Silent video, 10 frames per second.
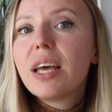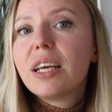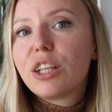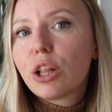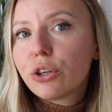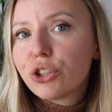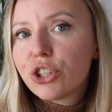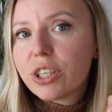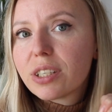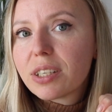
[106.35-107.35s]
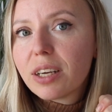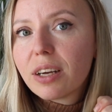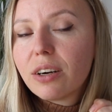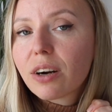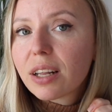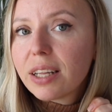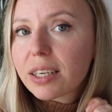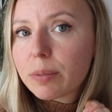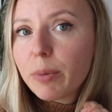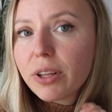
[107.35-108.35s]
It launches uh, early
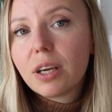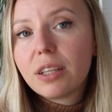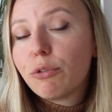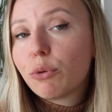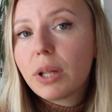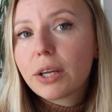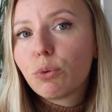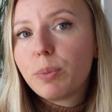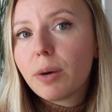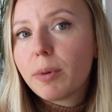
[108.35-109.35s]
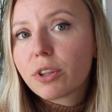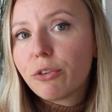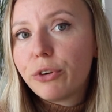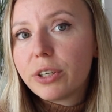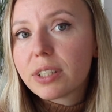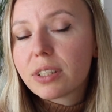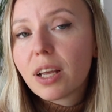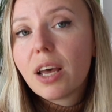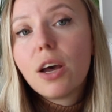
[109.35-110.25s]
next month and if you would like to be among the first